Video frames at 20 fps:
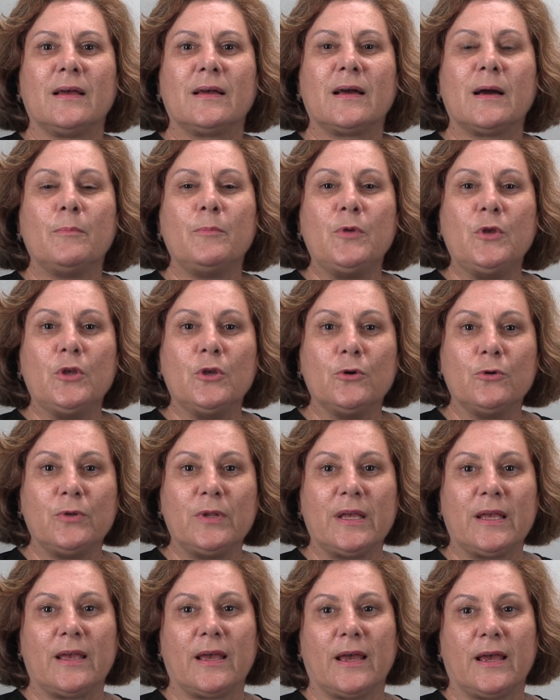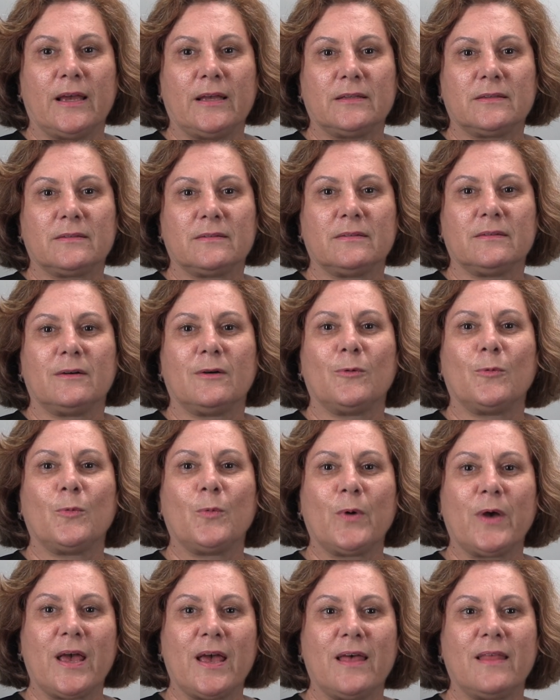Communicate
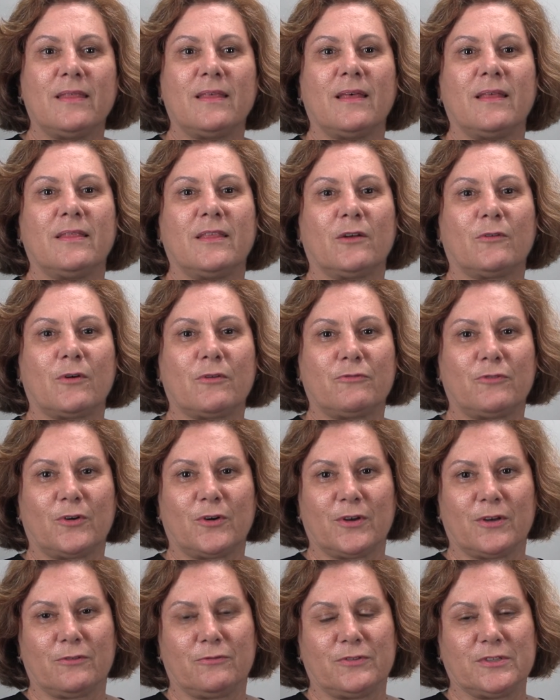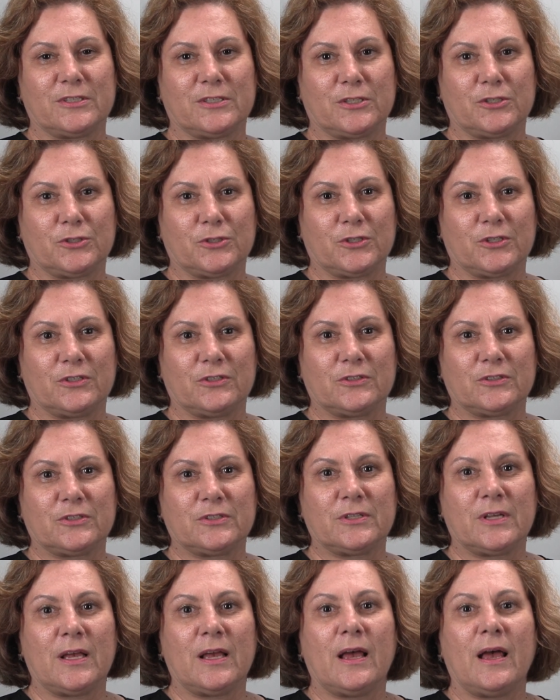with the referring
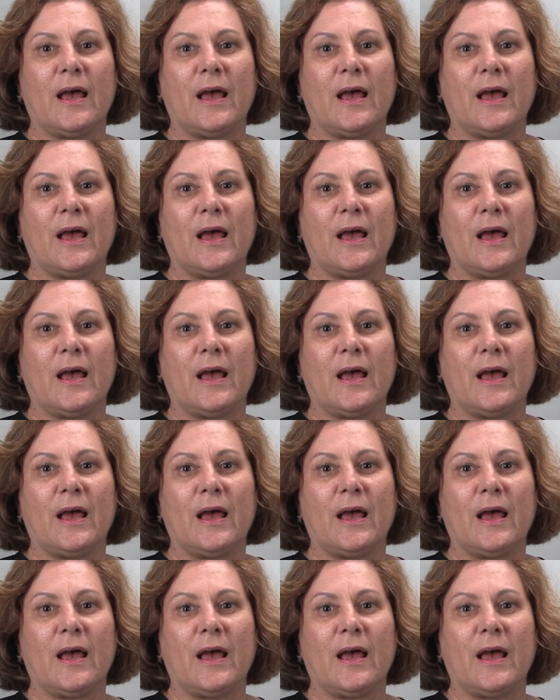physicians